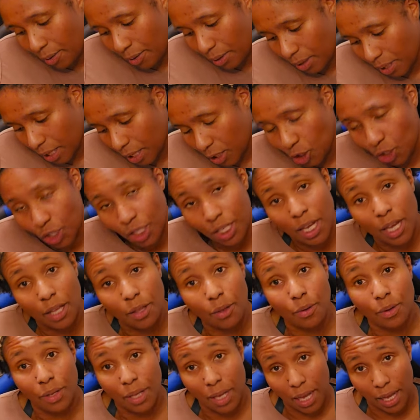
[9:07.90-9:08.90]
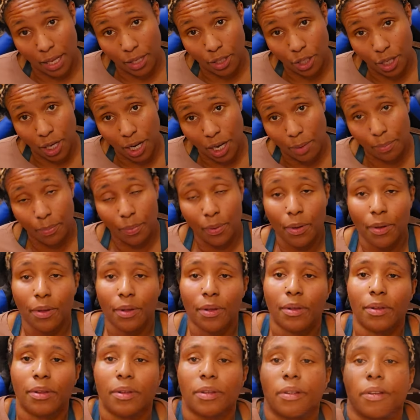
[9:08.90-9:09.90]
to lunch together to catch up.
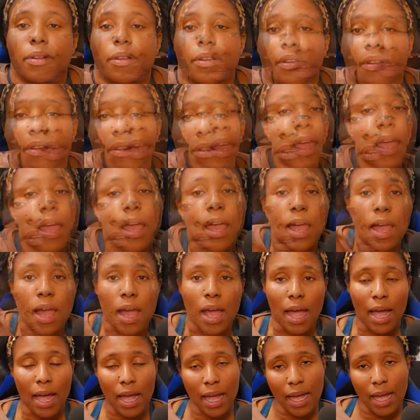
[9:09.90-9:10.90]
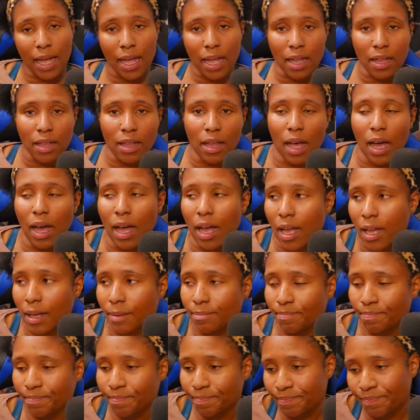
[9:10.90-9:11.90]
And
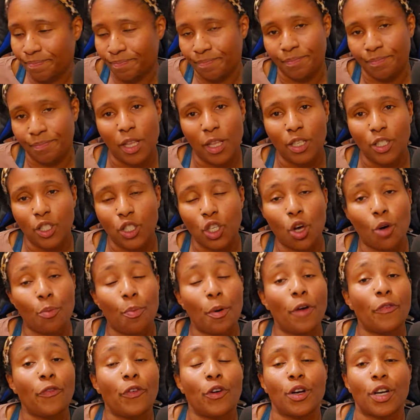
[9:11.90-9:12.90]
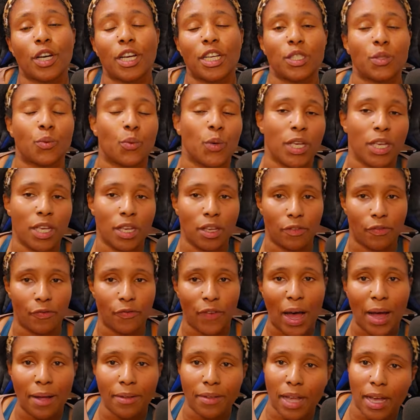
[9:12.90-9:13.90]
um, so both are, because we
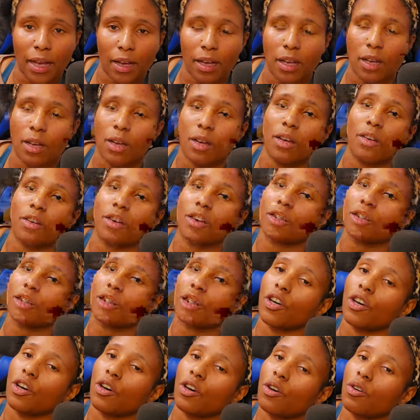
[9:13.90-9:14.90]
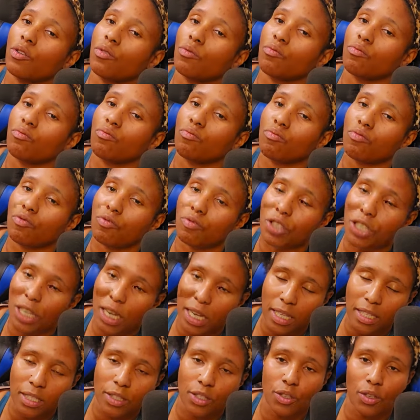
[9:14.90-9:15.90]
found that, so
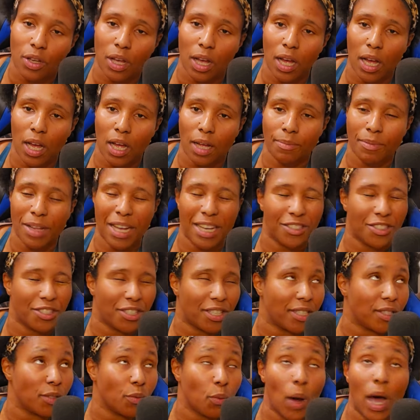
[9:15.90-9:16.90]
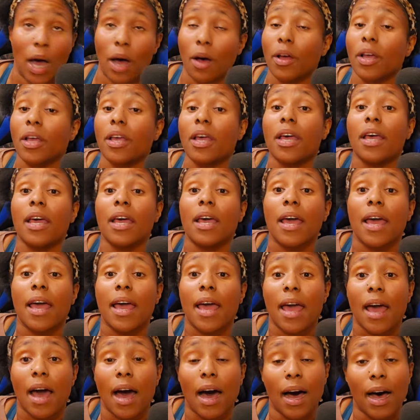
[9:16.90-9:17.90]
Jen's, um, not Jen's, wow.
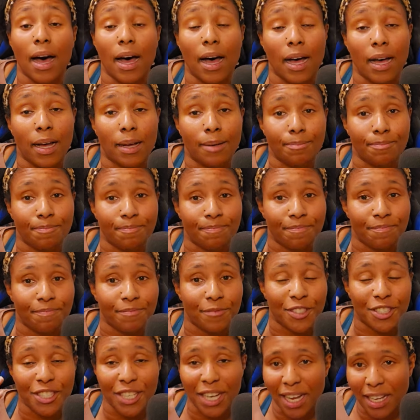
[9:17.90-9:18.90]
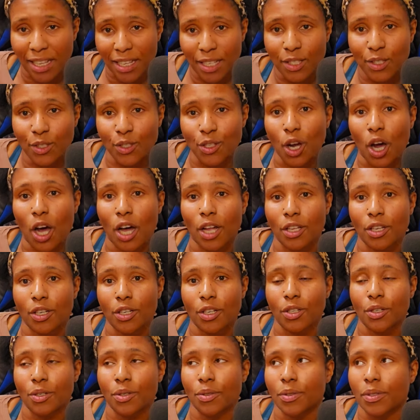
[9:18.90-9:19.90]
Um, Shannon's
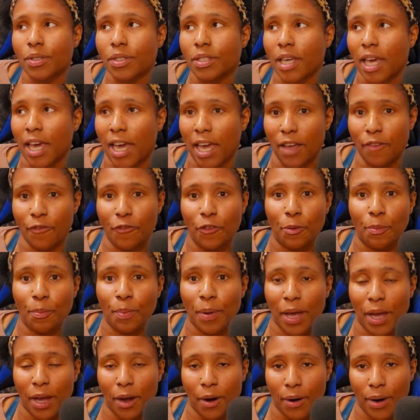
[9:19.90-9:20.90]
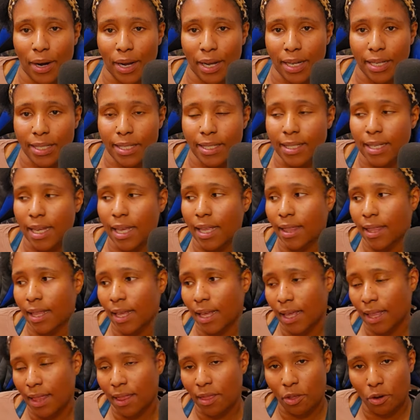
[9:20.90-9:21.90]
daughters came from Paris, and
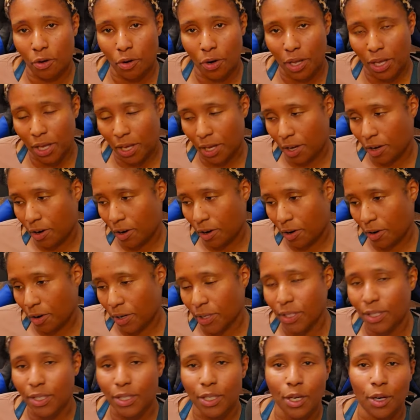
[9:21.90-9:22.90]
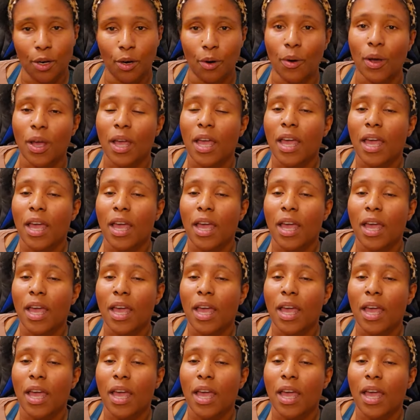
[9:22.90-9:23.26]
then they're here, and so